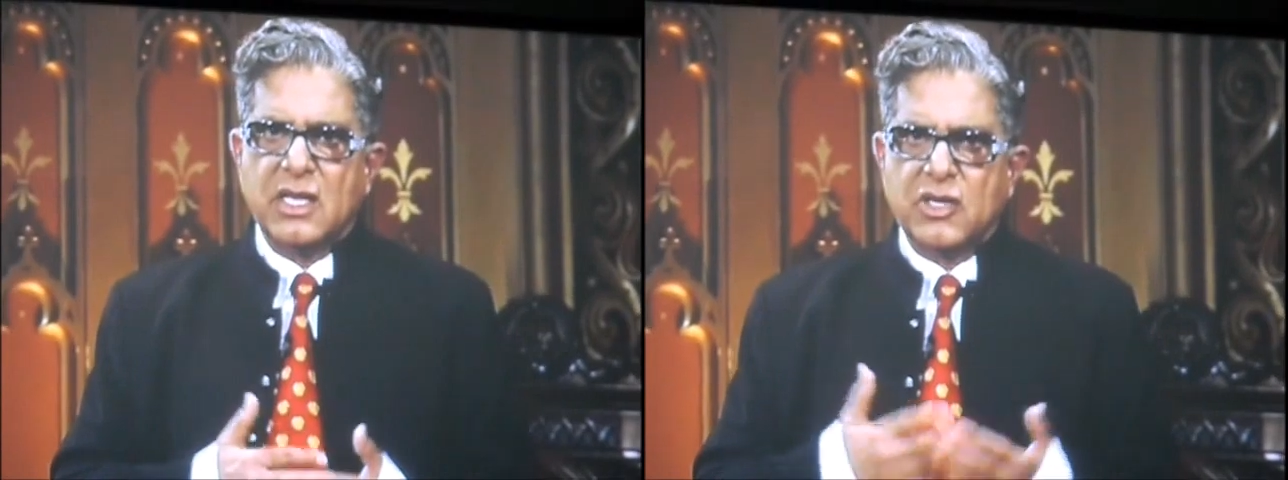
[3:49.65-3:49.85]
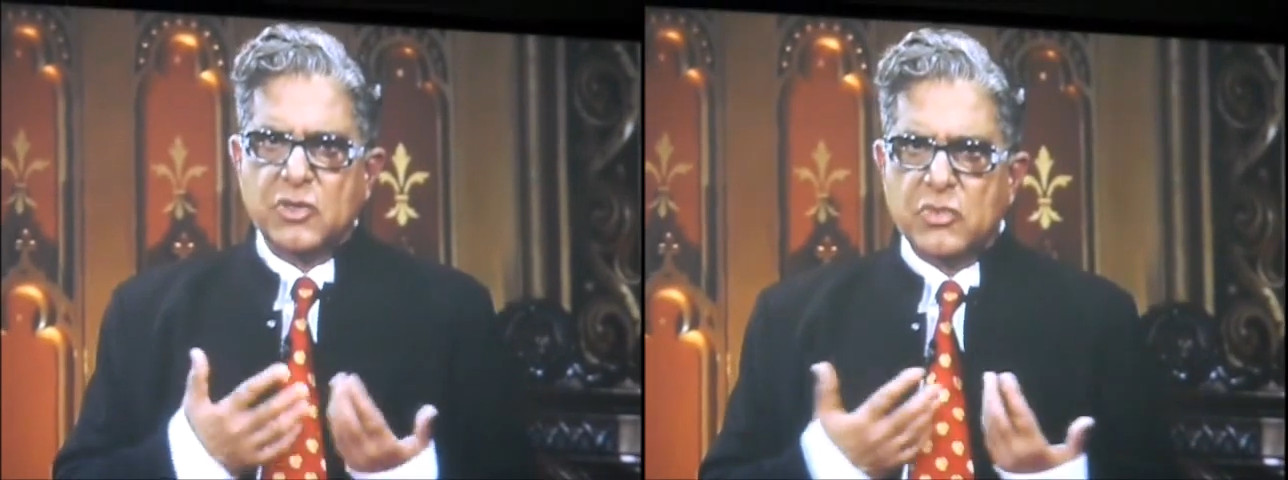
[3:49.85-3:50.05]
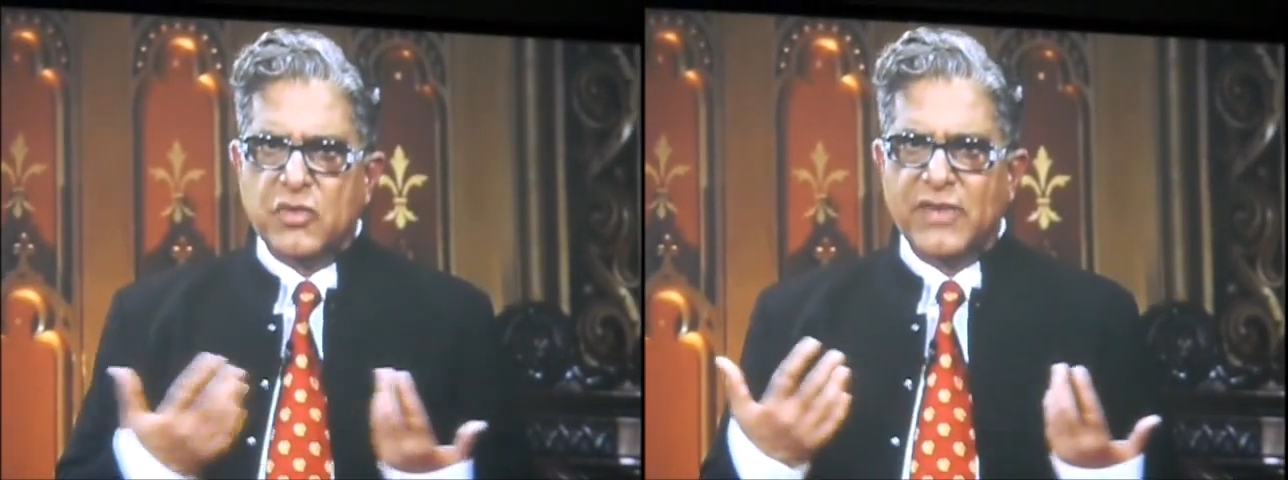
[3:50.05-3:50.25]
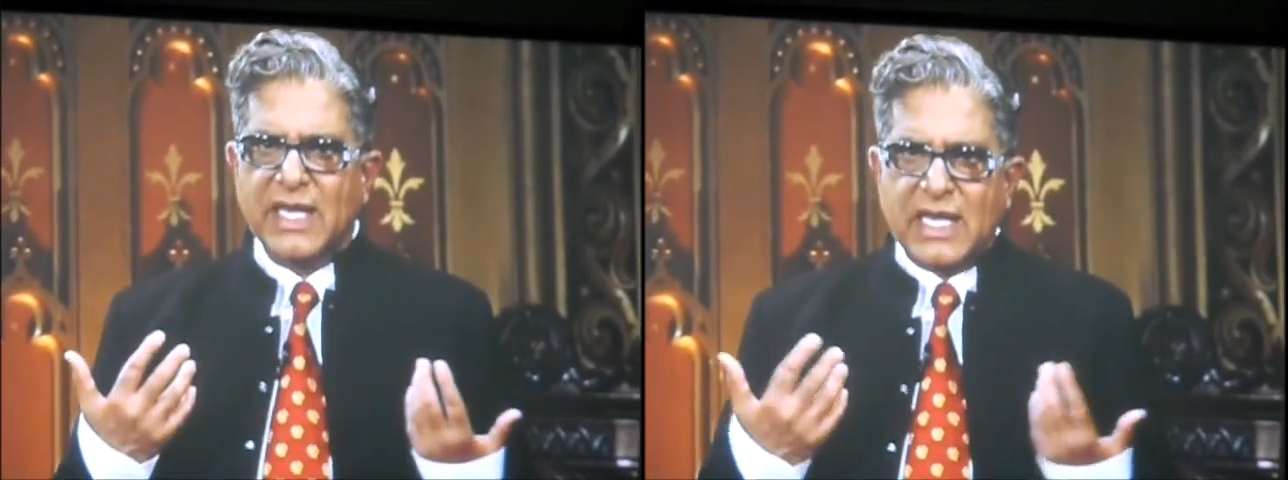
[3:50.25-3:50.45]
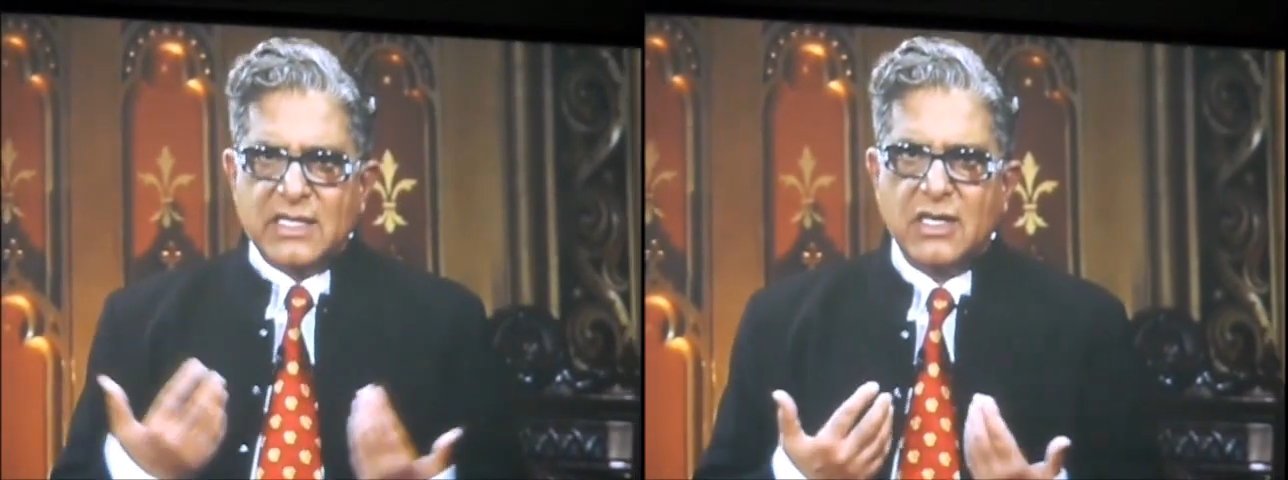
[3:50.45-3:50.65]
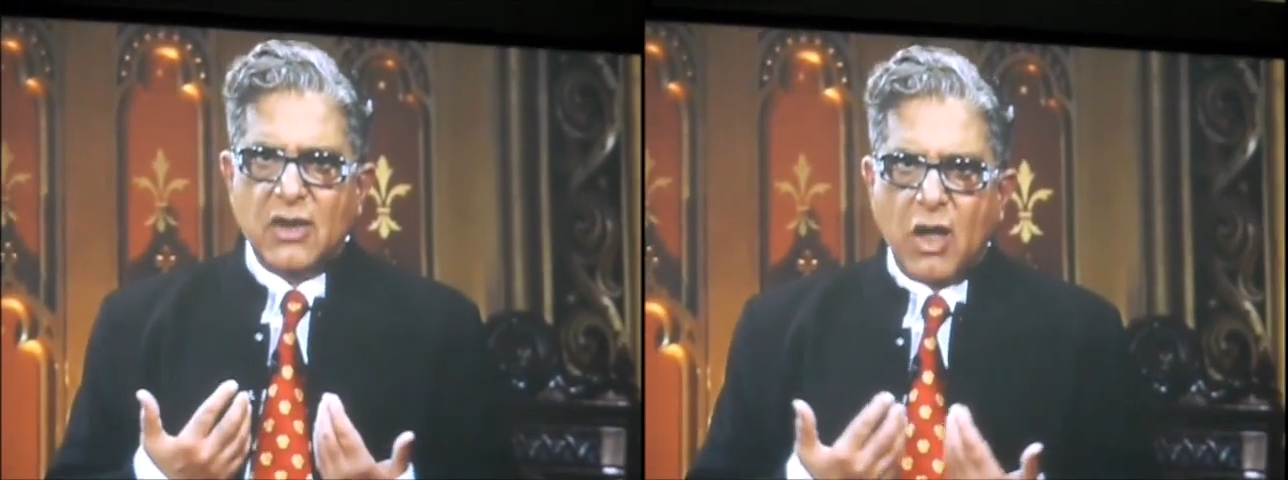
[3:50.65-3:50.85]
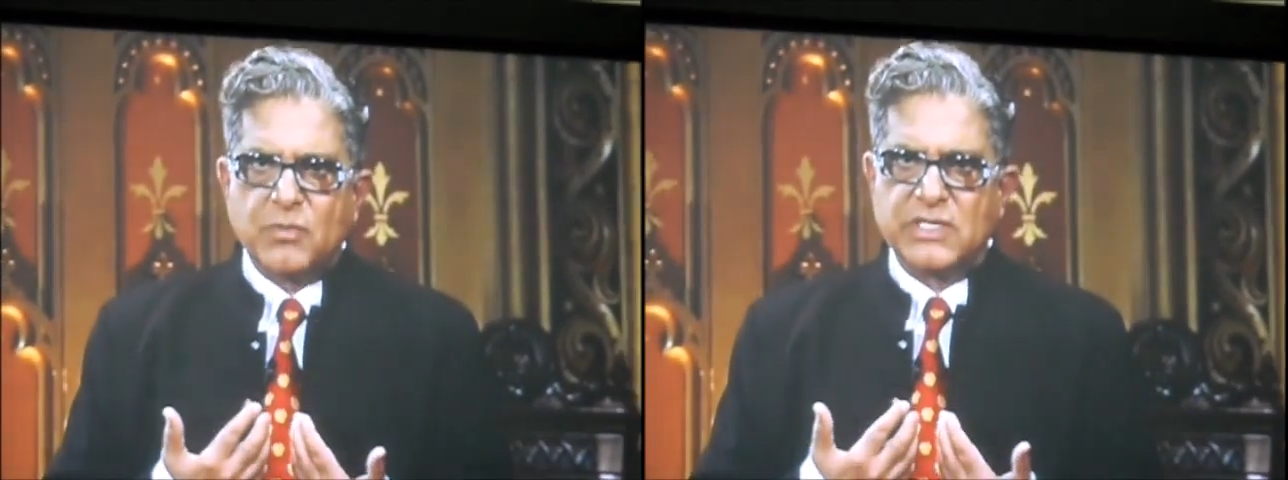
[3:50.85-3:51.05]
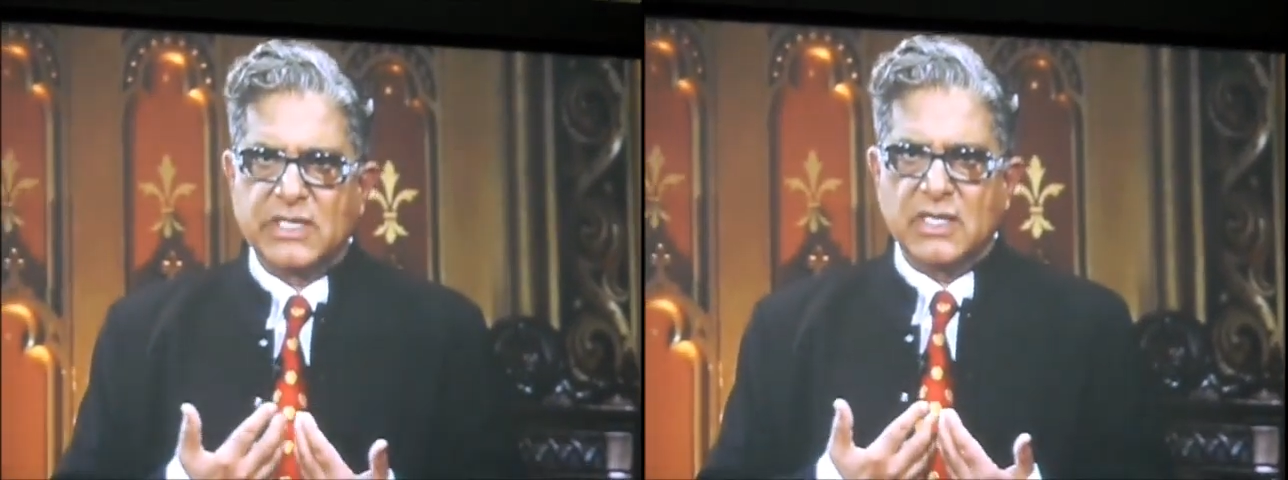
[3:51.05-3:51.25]
Removing inner
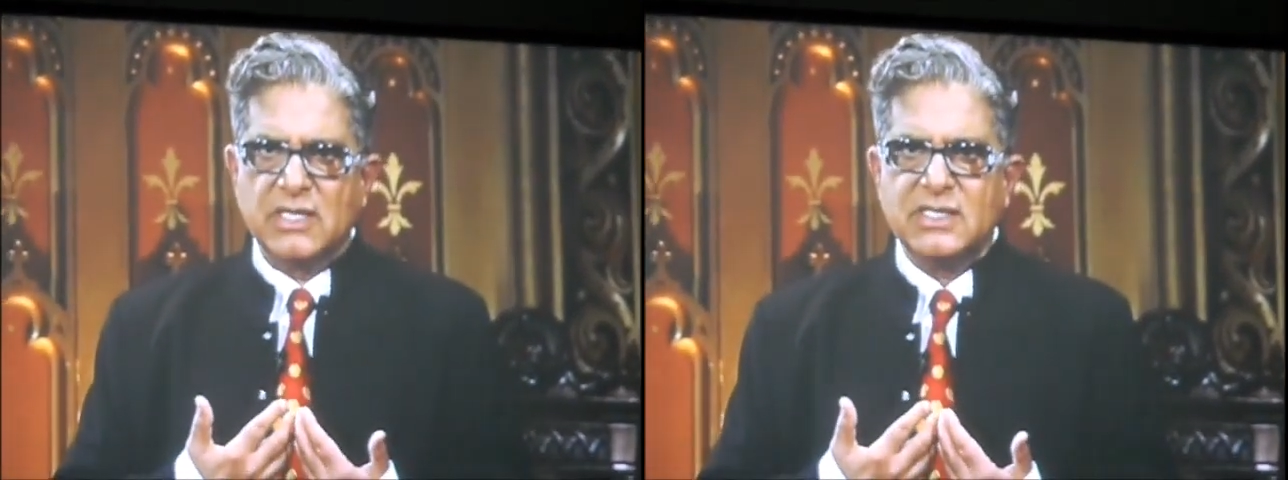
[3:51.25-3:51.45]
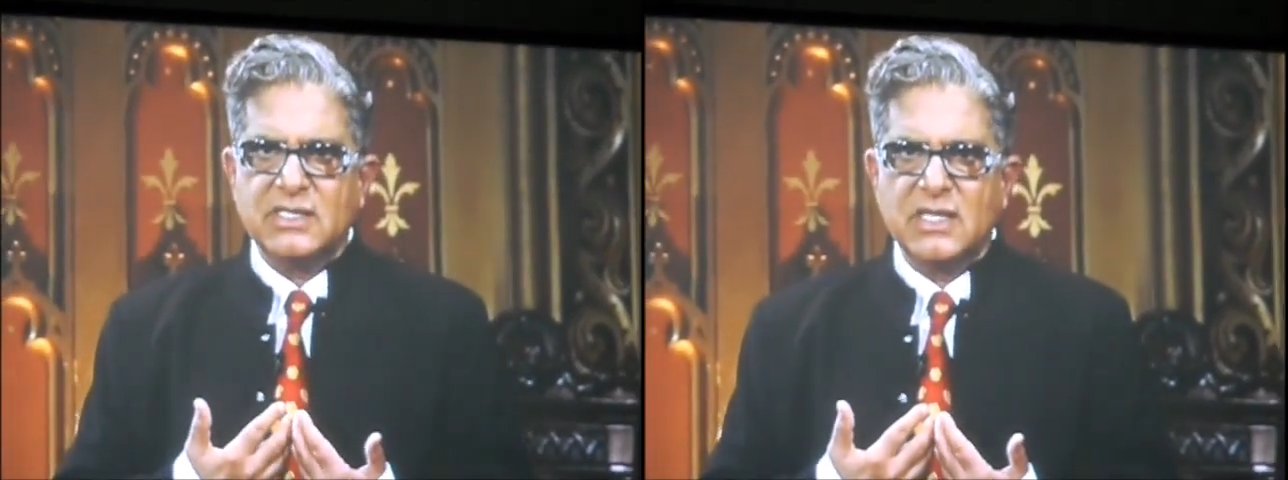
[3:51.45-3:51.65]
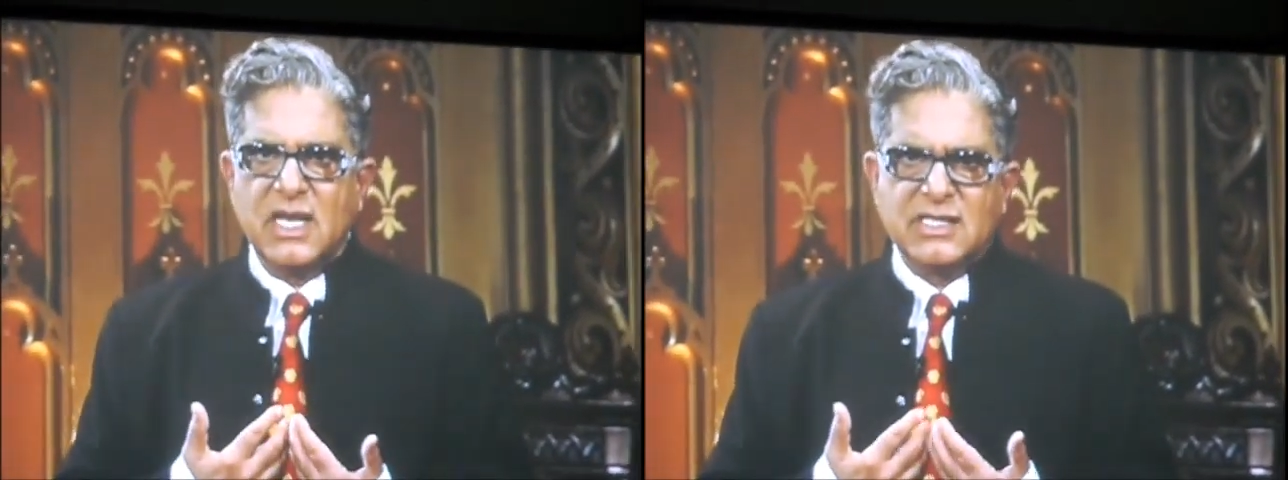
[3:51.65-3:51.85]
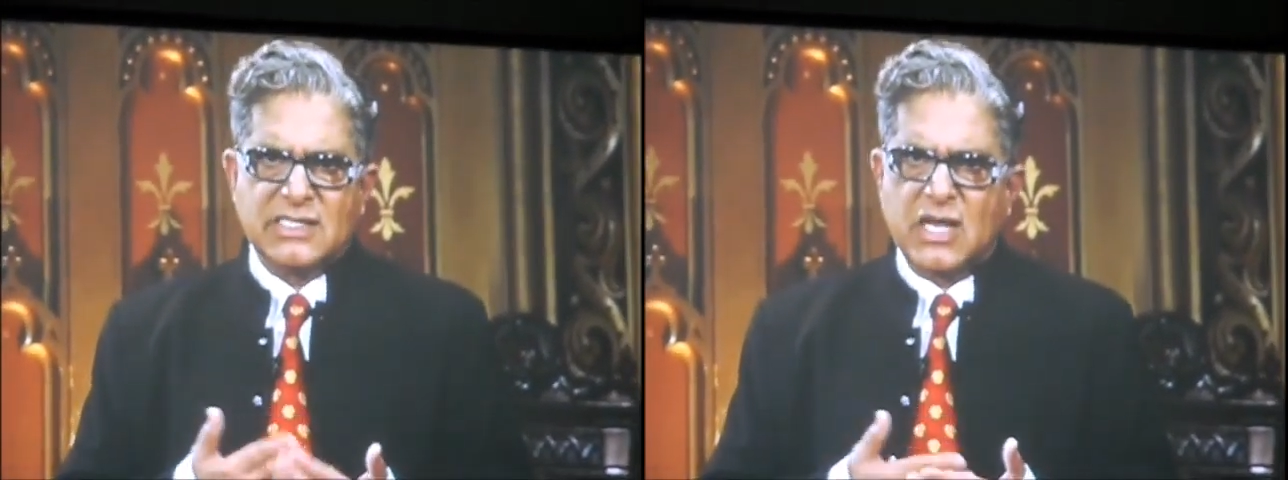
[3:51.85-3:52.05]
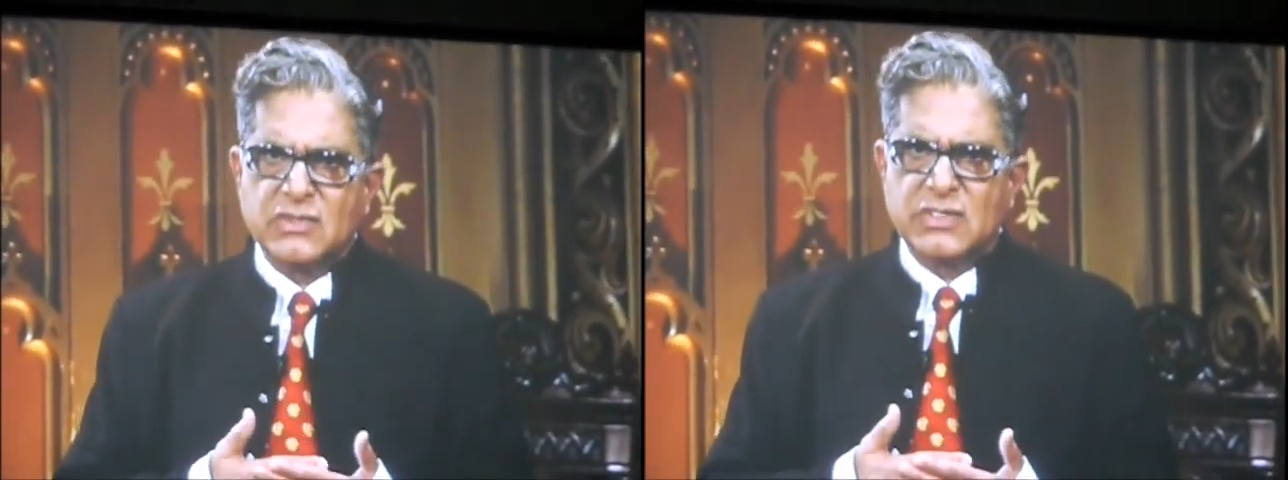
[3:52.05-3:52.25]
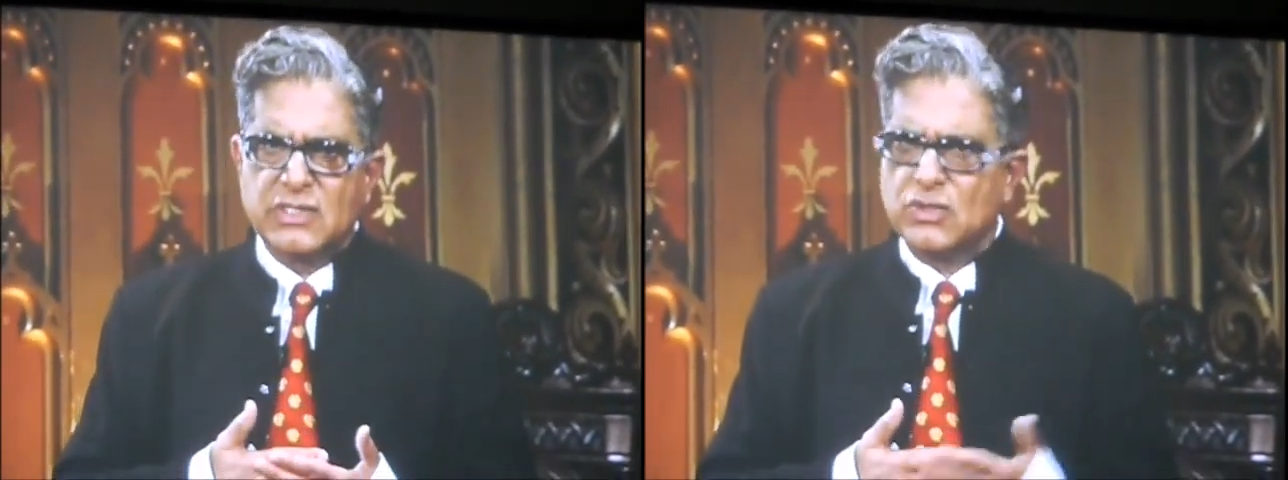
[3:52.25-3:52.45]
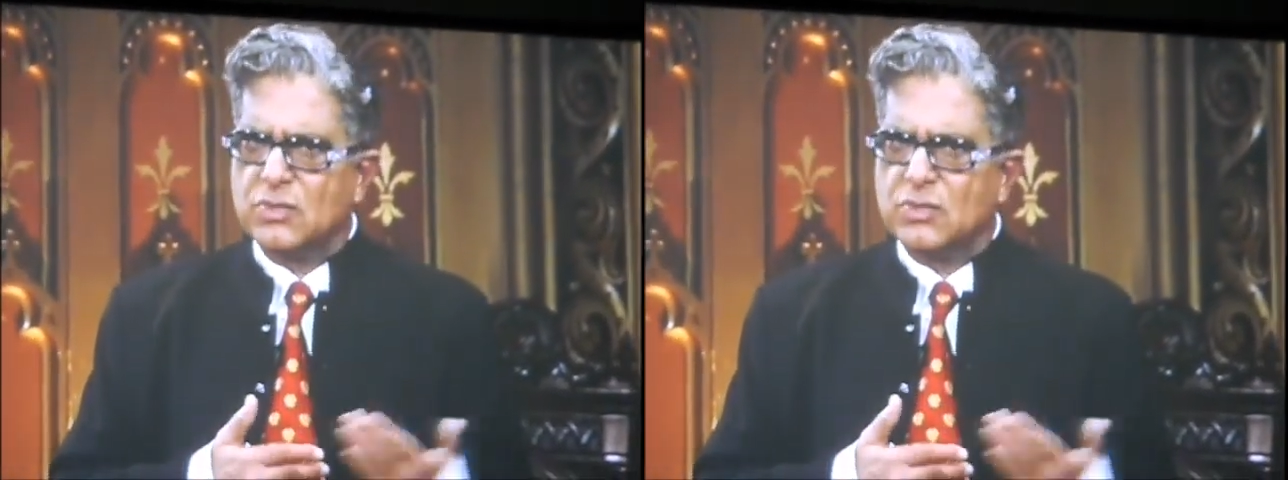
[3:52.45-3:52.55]
obstacles sounds too